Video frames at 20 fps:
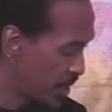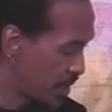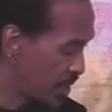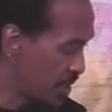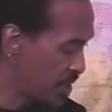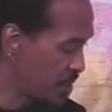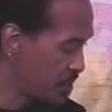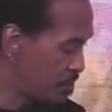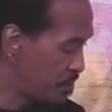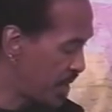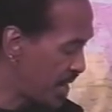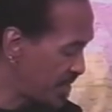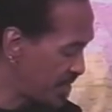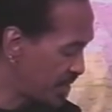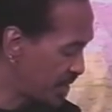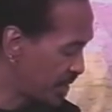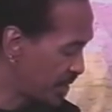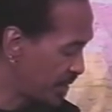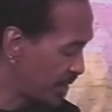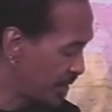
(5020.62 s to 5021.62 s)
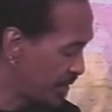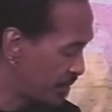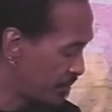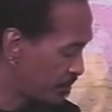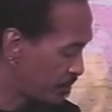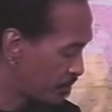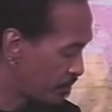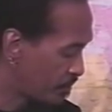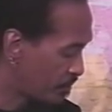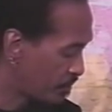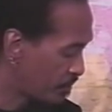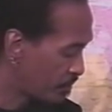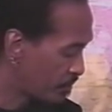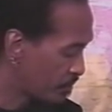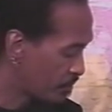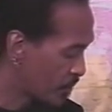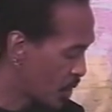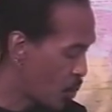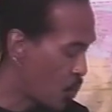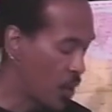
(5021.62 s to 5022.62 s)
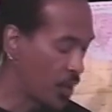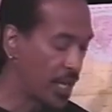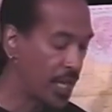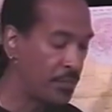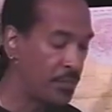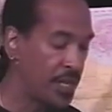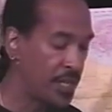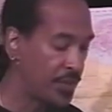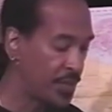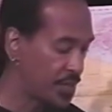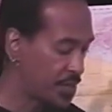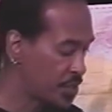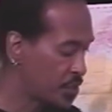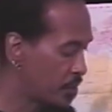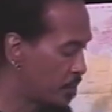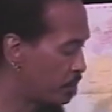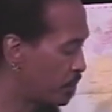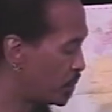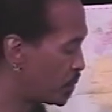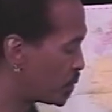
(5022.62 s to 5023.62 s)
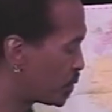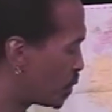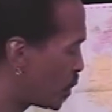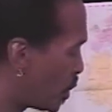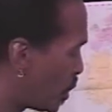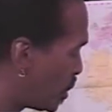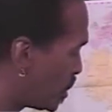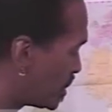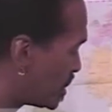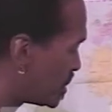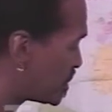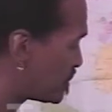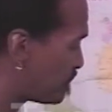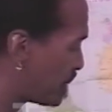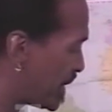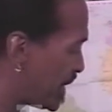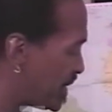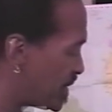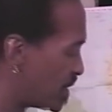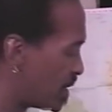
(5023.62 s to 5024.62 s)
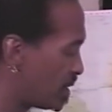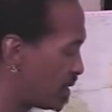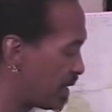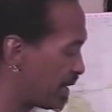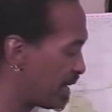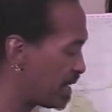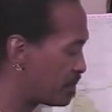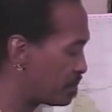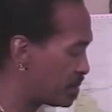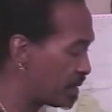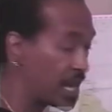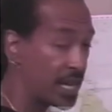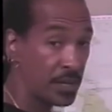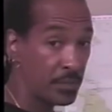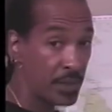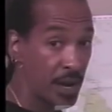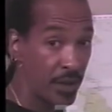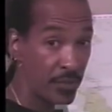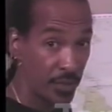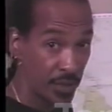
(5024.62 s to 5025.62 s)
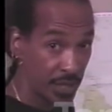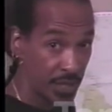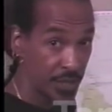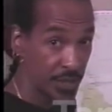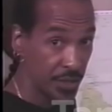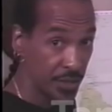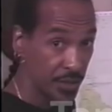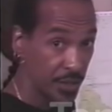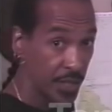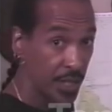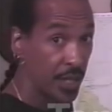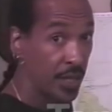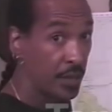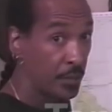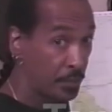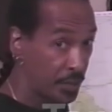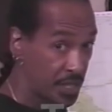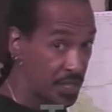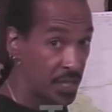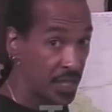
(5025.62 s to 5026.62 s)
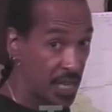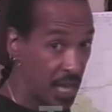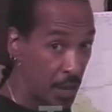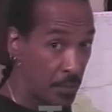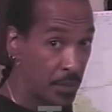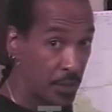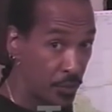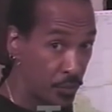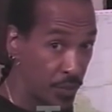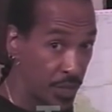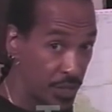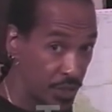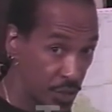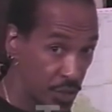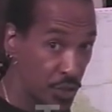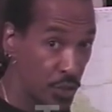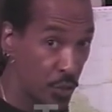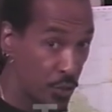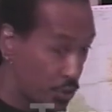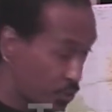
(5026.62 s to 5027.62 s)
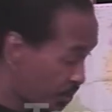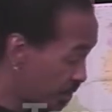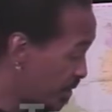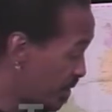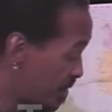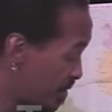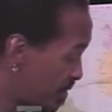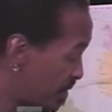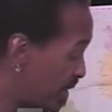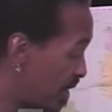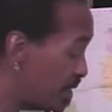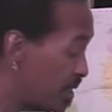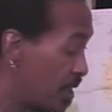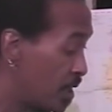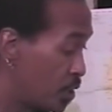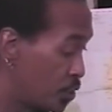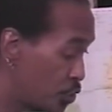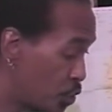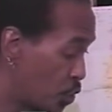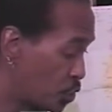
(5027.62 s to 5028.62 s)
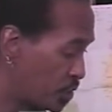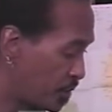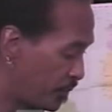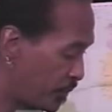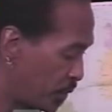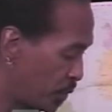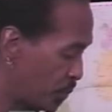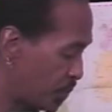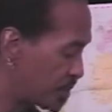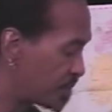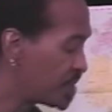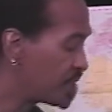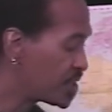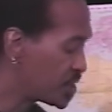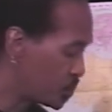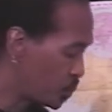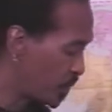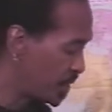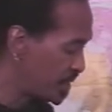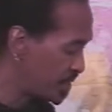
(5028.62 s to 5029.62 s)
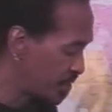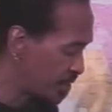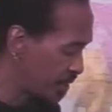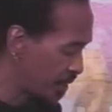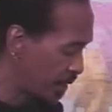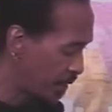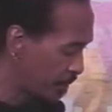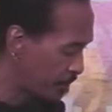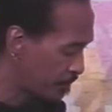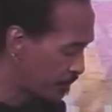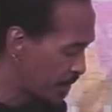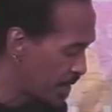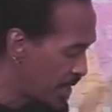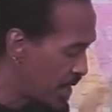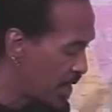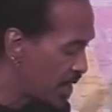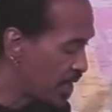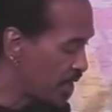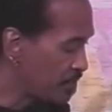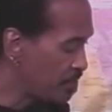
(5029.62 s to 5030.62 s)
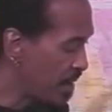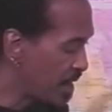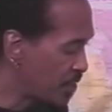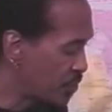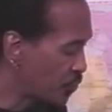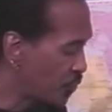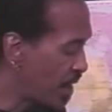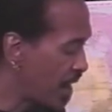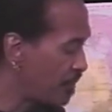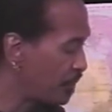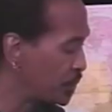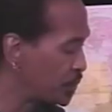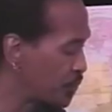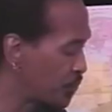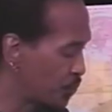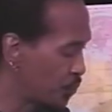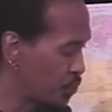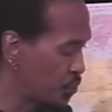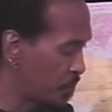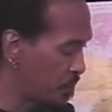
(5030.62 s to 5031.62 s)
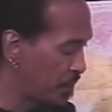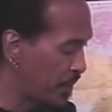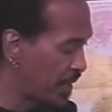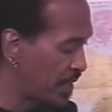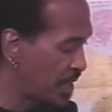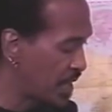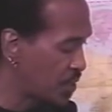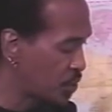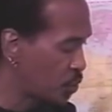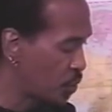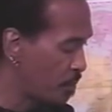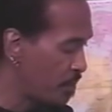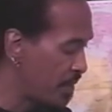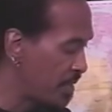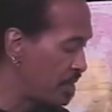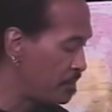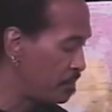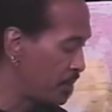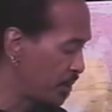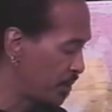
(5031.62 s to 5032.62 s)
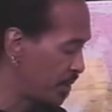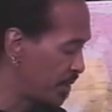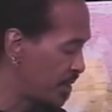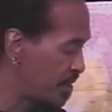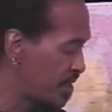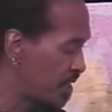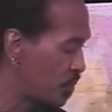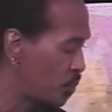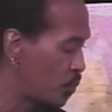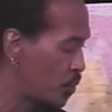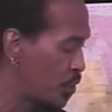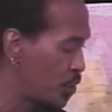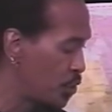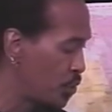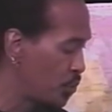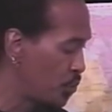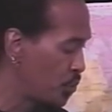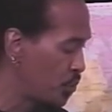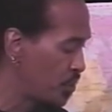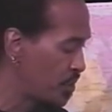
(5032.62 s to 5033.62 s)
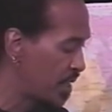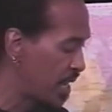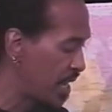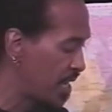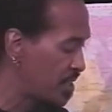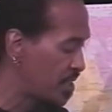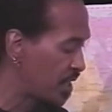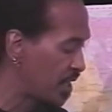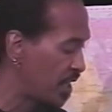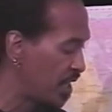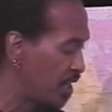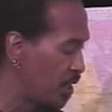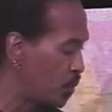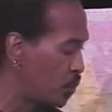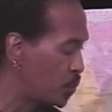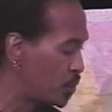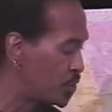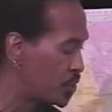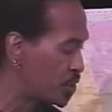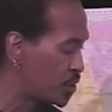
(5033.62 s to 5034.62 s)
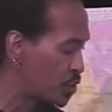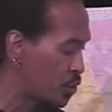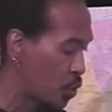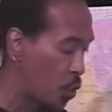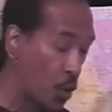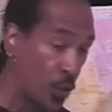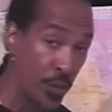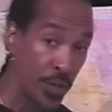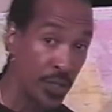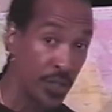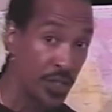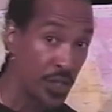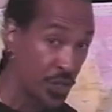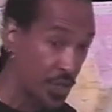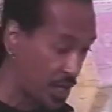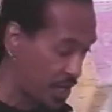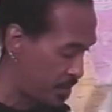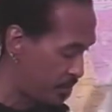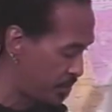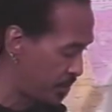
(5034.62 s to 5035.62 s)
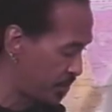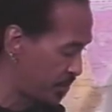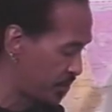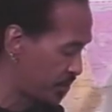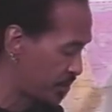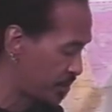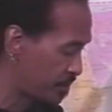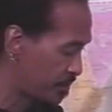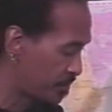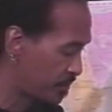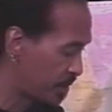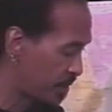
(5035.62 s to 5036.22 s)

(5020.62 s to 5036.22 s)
is basically. Well, let me, this is a book called Spain, A Land Blighted by Religion. Please allow me to read, just so you can understand. Joseph Lewis, this is what he's saying. In my travels through Spain, I saw many buildings that were used as inquisitorial chambers.